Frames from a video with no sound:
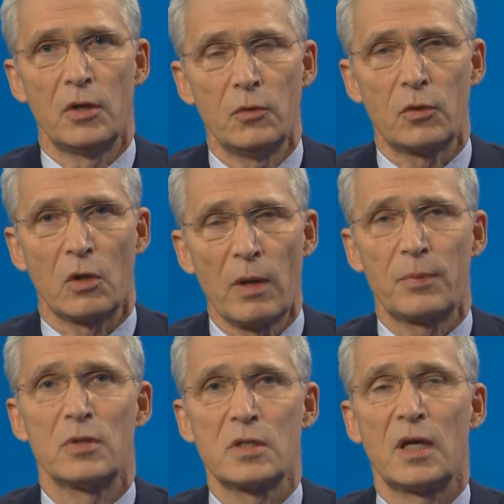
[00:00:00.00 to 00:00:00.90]
nuclear
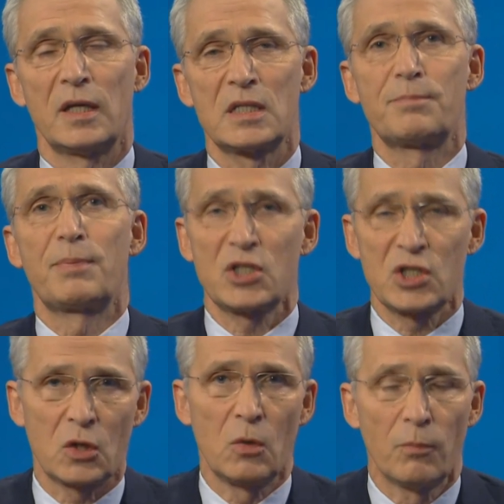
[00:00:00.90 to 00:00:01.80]
weapons,
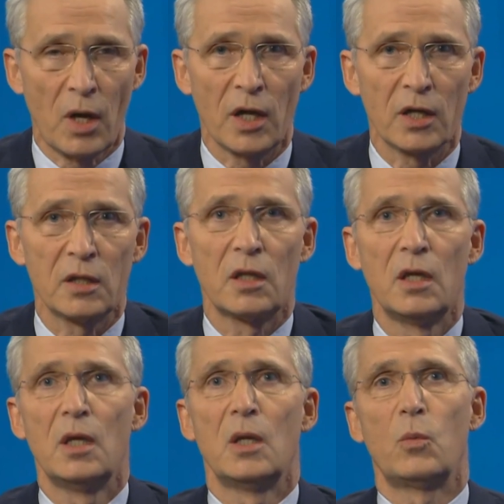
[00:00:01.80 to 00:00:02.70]
especially combined
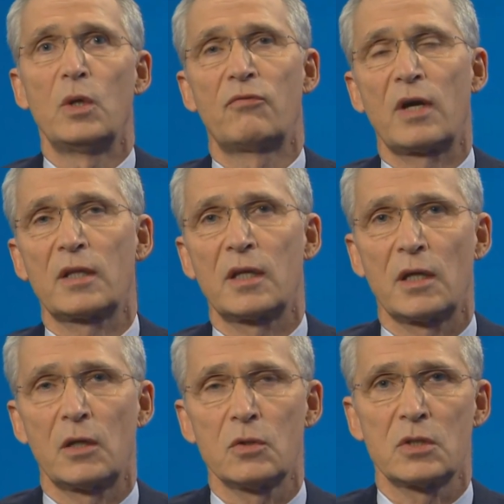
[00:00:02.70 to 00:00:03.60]
with the fact that
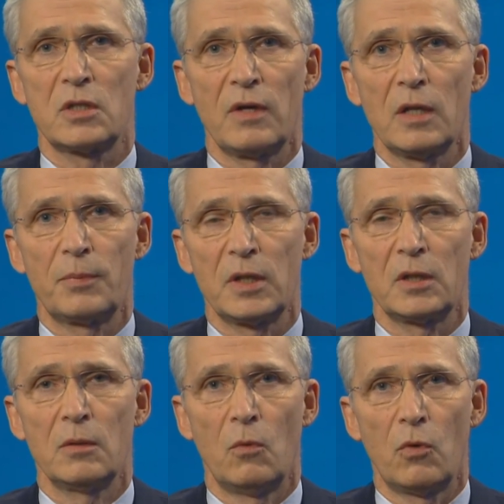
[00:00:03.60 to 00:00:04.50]
they're also
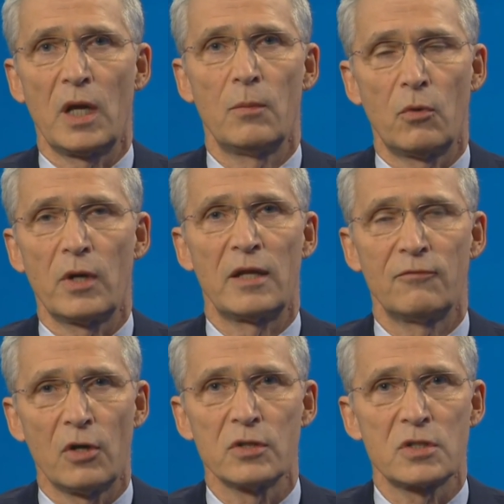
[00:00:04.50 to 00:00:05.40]
developing more and more
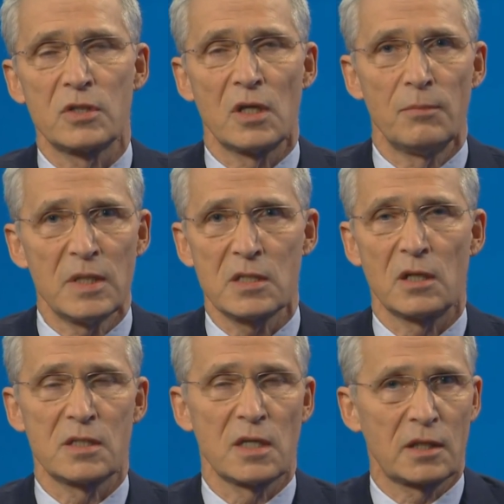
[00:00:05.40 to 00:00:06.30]
advanced
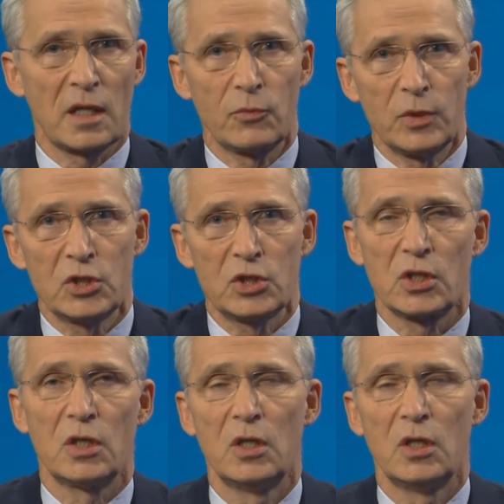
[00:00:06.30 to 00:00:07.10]
missiles that can reach